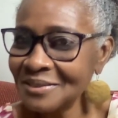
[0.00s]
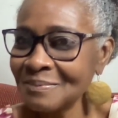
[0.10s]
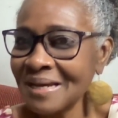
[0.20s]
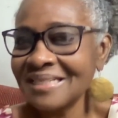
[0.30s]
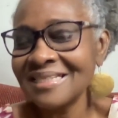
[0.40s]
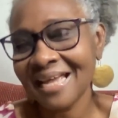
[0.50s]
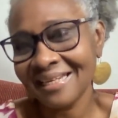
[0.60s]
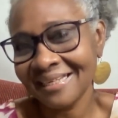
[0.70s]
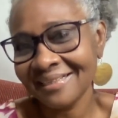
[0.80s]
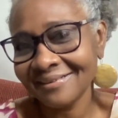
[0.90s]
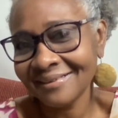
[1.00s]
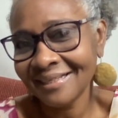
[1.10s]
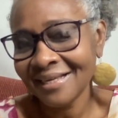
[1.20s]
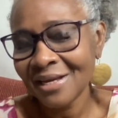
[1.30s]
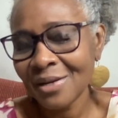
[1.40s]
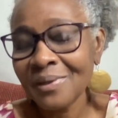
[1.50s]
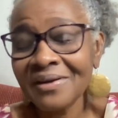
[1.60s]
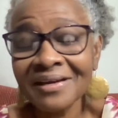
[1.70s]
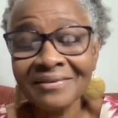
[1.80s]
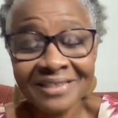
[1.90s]
to my channel, where
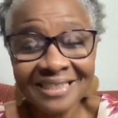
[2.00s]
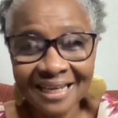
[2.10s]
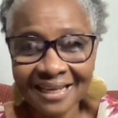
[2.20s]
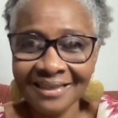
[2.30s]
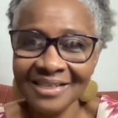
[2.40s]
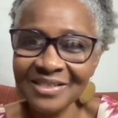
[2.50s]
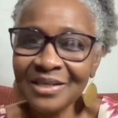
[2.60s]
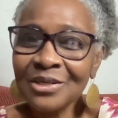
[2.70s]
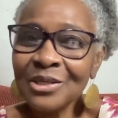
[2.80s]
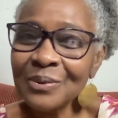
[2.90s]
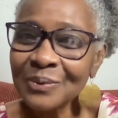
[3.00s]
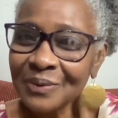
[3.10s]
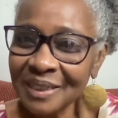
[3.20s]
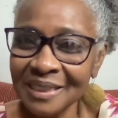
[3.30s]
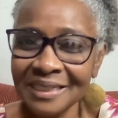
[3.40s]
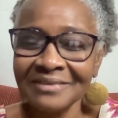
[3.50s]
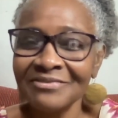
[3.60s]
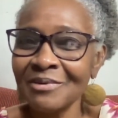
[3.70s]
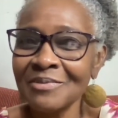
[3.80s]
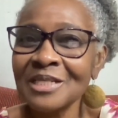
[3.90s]
every day there's a new reading
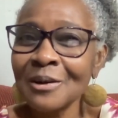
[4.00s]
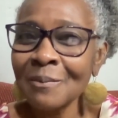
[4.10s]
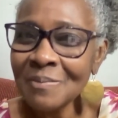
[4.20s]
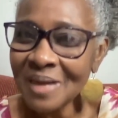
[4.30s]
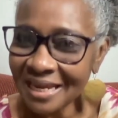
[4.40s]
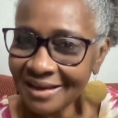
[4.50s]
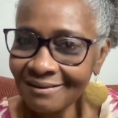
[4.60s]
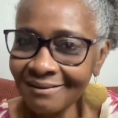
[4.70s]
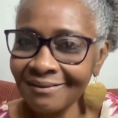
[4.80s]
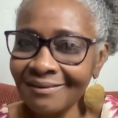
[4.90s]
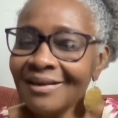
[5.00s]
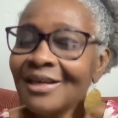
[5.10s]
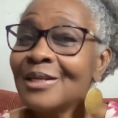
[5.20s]
from the Jamaican